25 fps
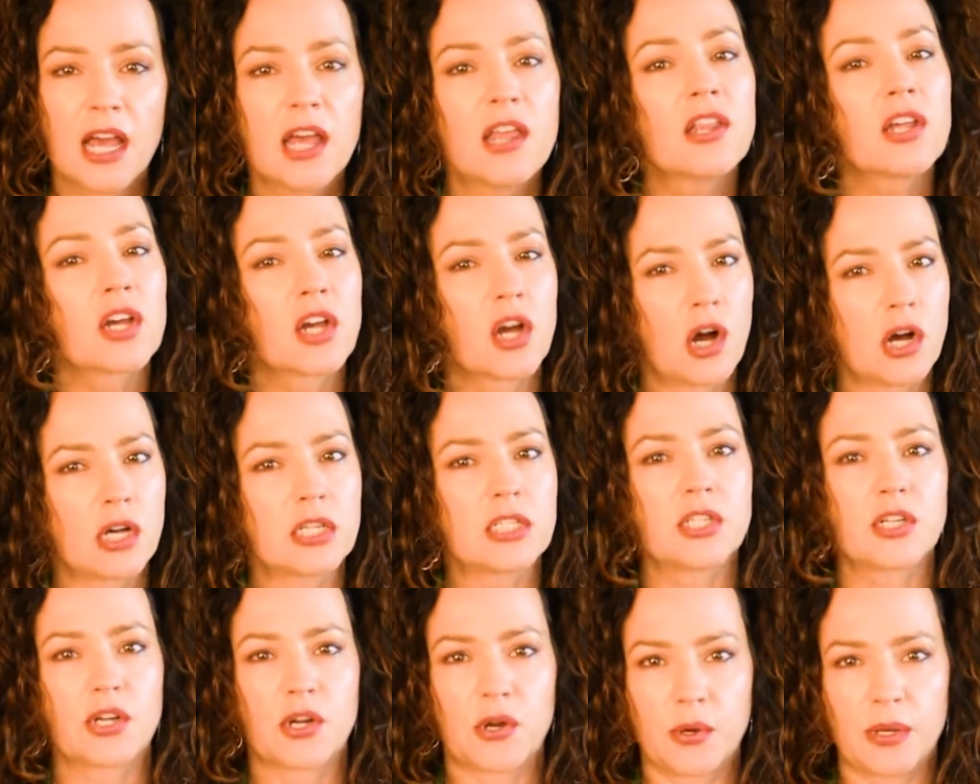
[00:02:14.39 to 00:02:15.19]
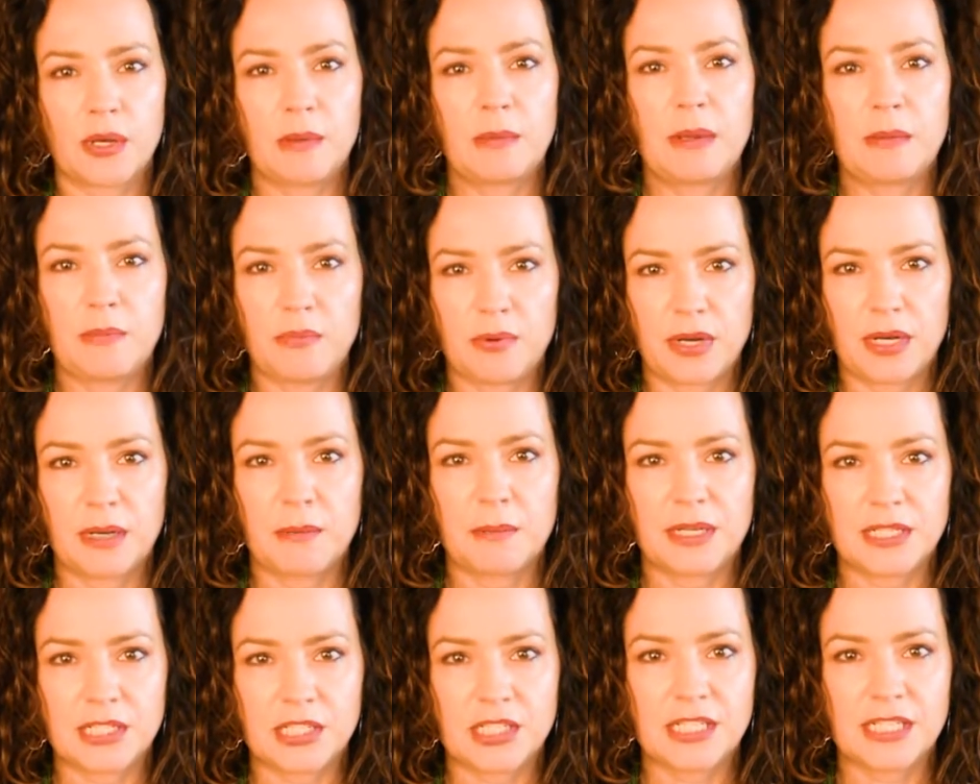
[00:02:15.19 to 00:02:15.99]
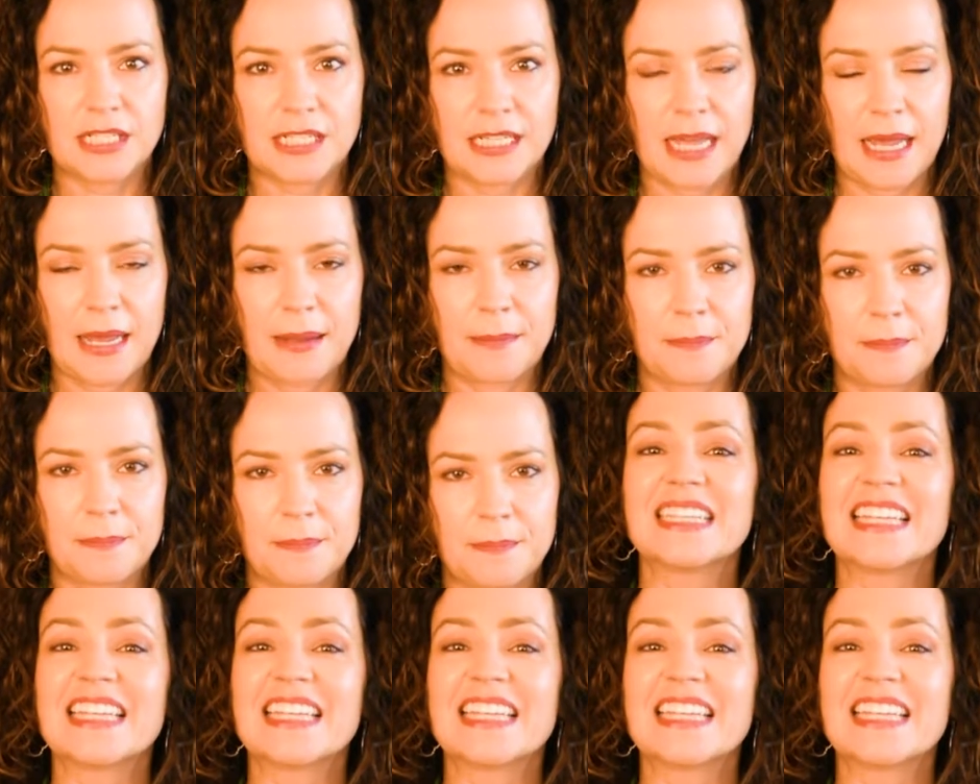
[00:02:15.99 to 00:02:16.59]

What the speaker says: the costs are going to be pretty much the same.